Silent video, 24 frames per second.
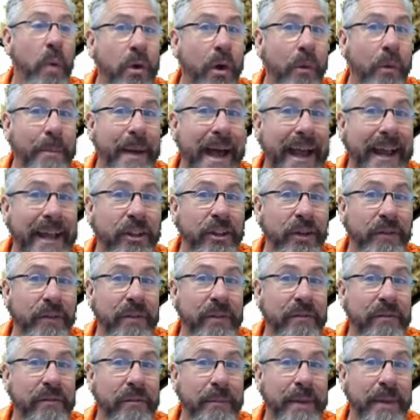go back and look
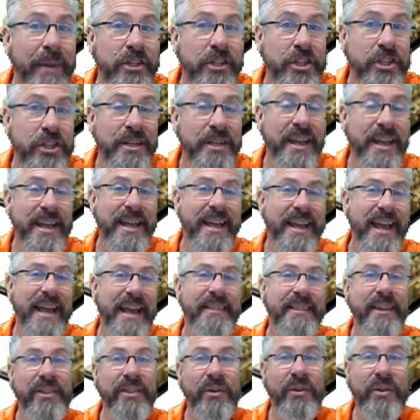for information,
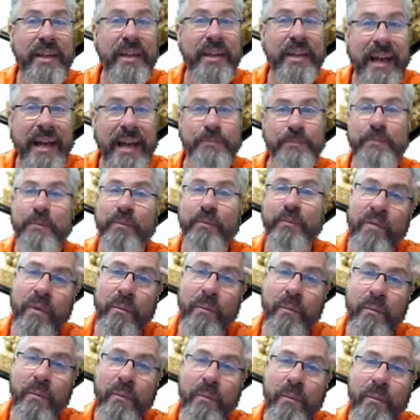and that they'll guess
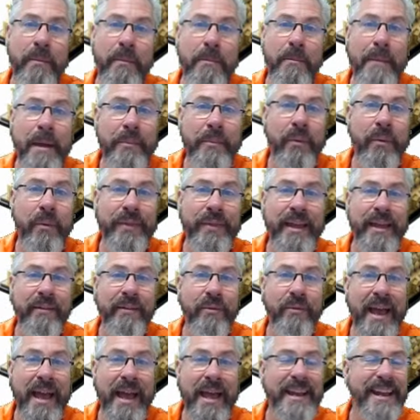from what they remember, what they
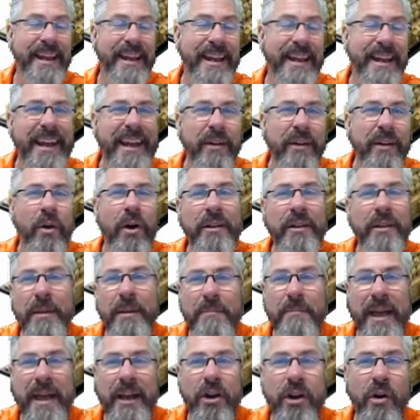read. And if they get it wrong, they
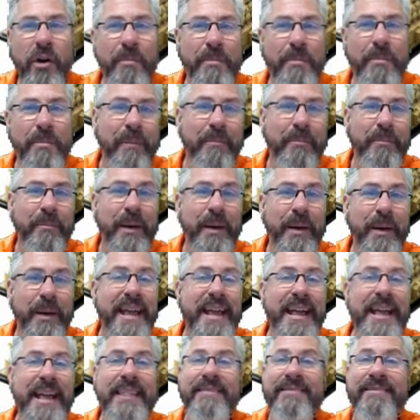may go back, but
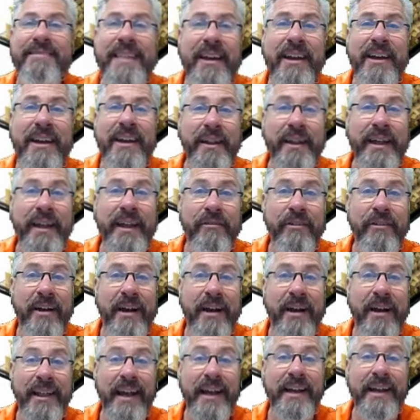they hardly ever
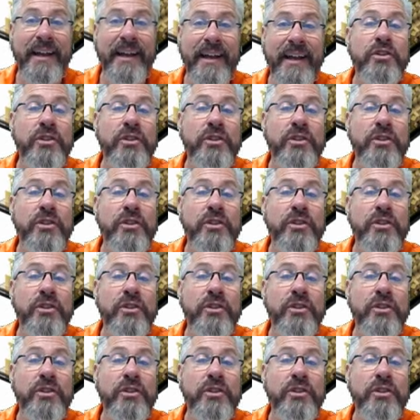highlight.